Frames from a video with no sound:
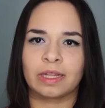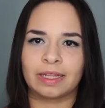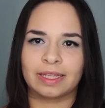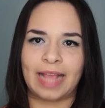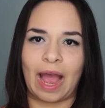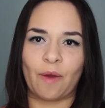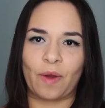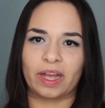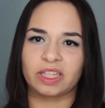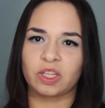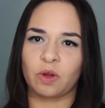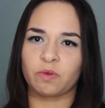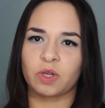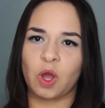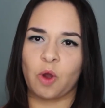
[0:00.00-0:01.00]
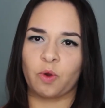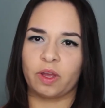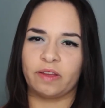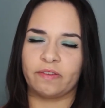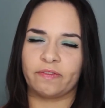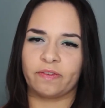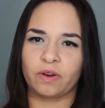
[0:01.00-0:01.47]
Now I don't know
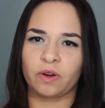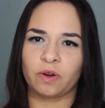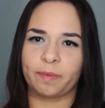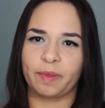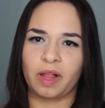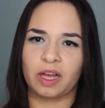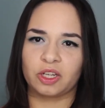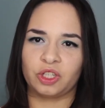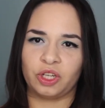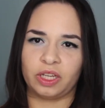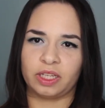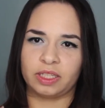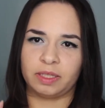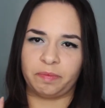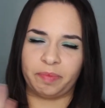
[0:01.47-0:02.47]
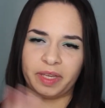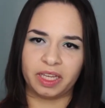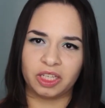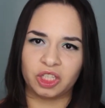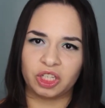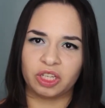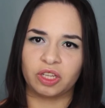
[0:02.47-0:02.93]
if her blush is
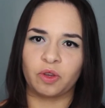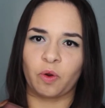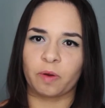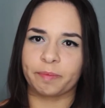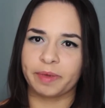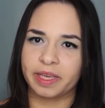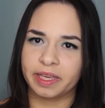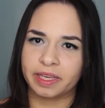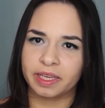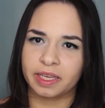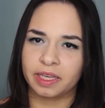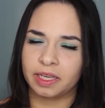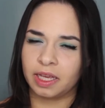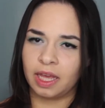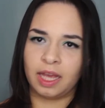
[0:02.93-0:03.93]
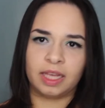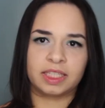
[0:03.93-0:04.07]
peachy or pinky.